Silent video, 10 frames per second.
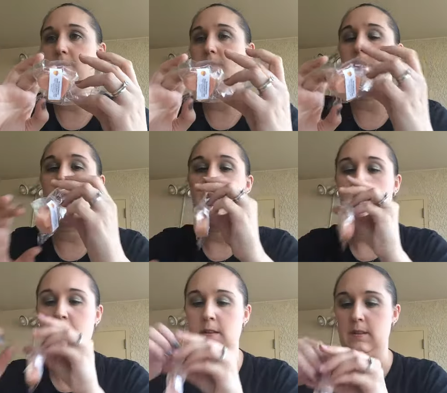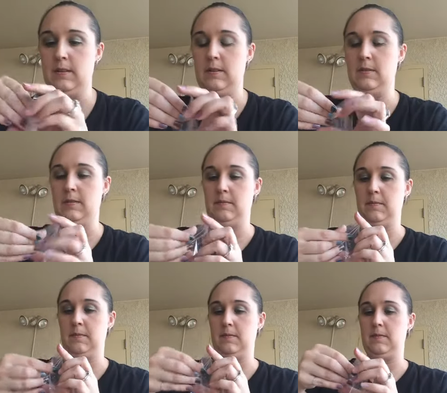
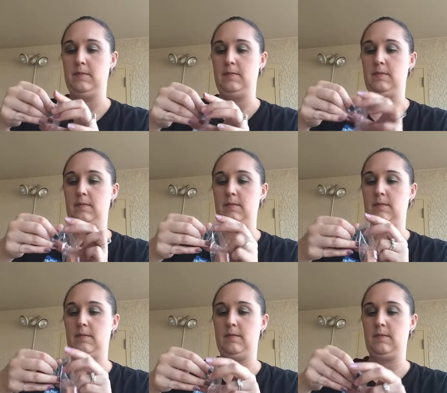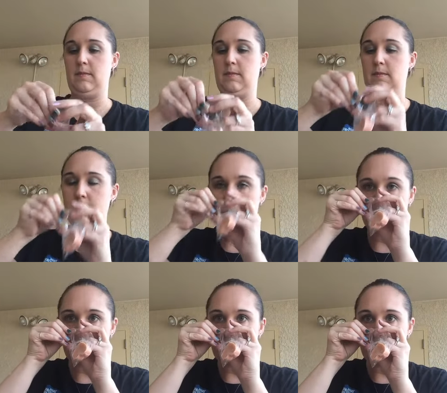
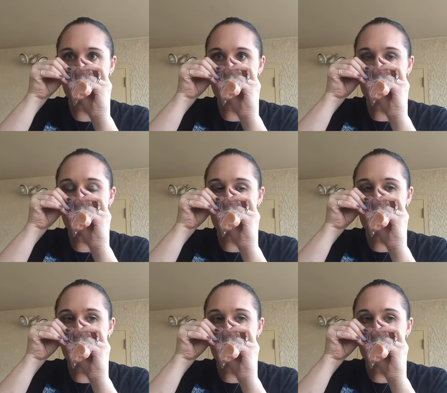Nothing is said.